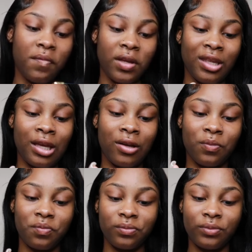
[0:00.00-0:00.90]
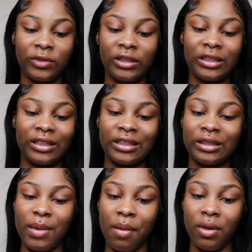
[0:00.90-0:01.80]
But yeah, this
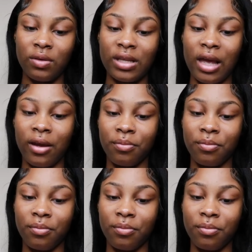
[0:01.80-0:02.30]
is my Musi.